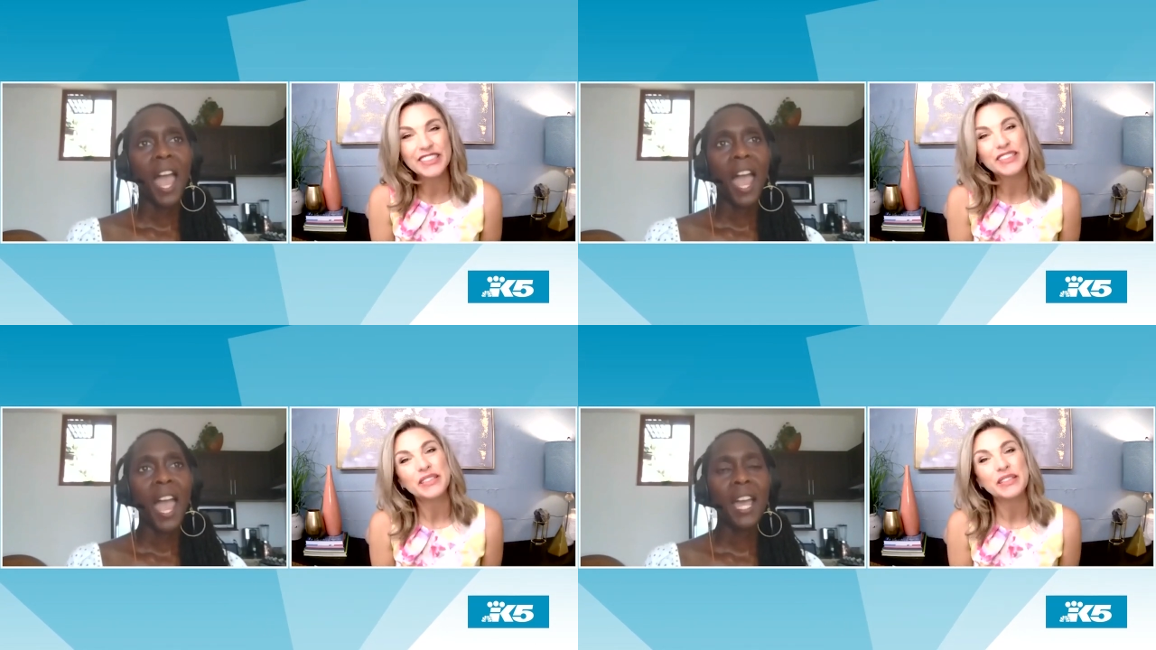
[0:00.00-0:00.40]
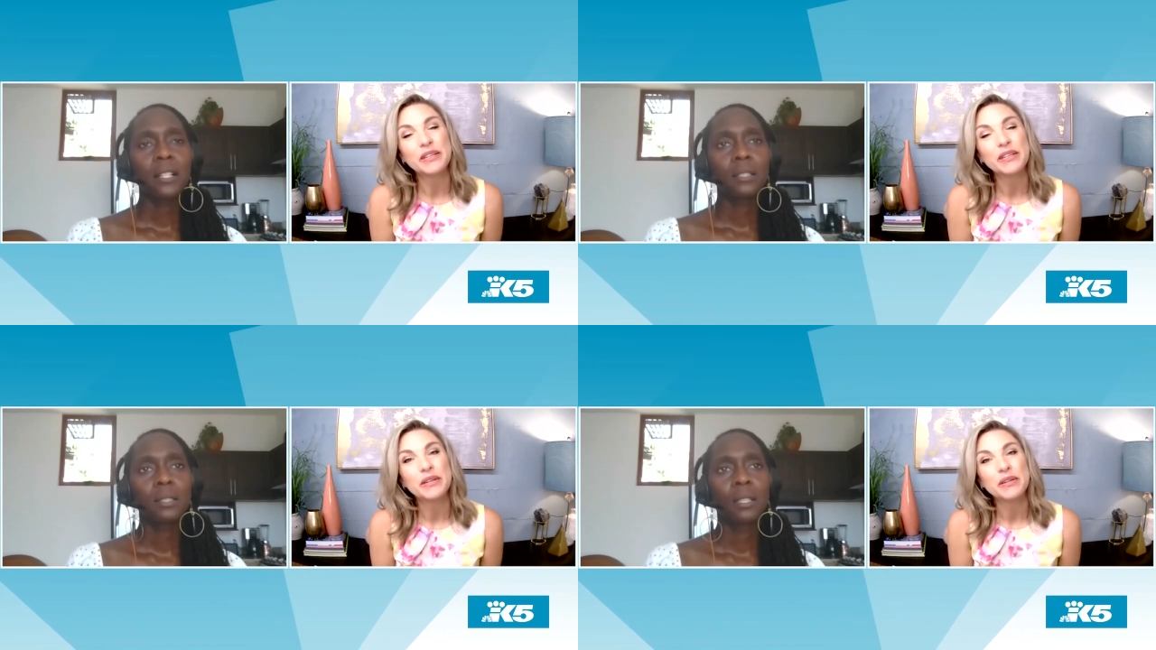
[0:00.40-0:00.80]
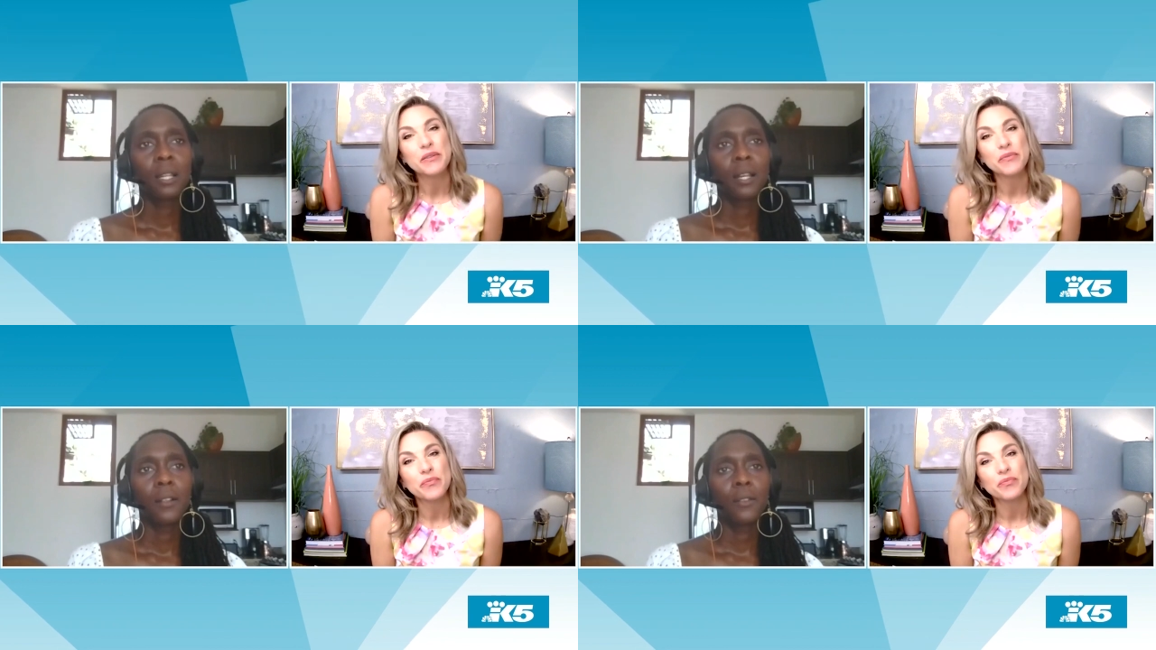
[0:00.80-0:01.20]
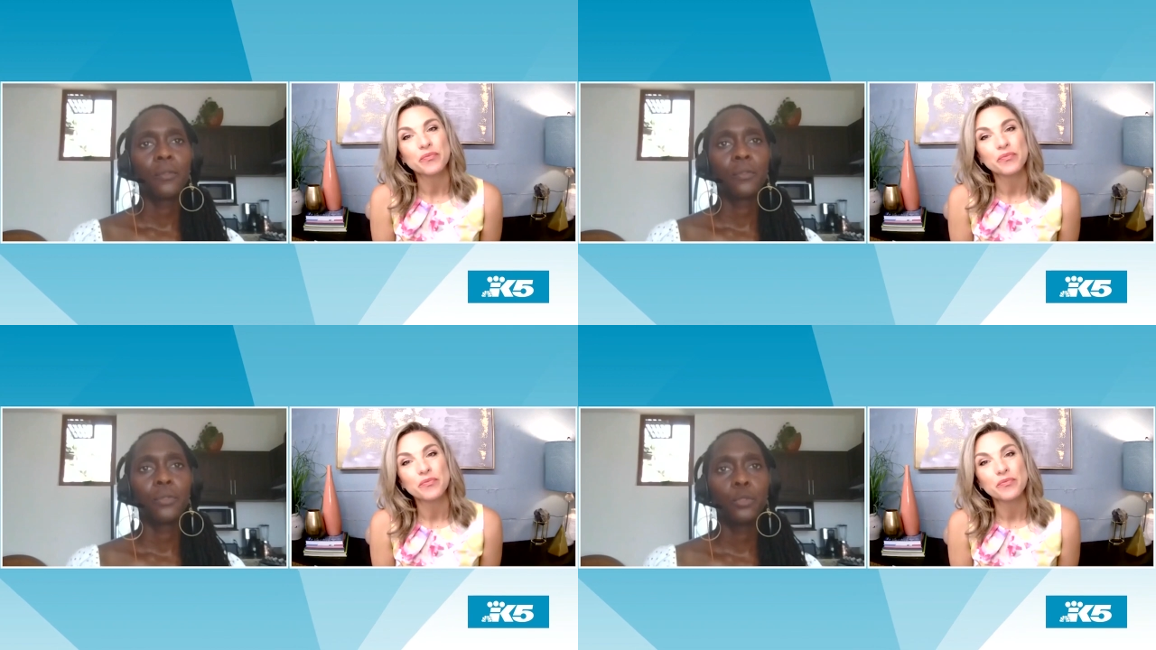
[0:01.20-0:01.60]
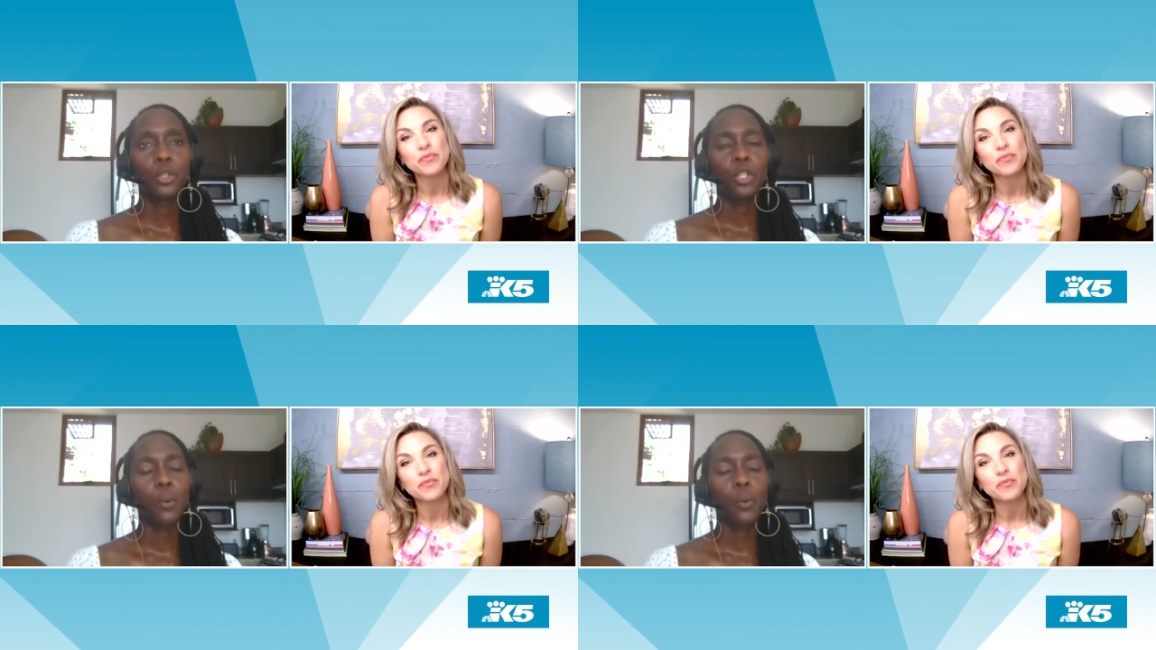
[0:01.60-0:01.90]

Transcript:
Speaker 1: And you know,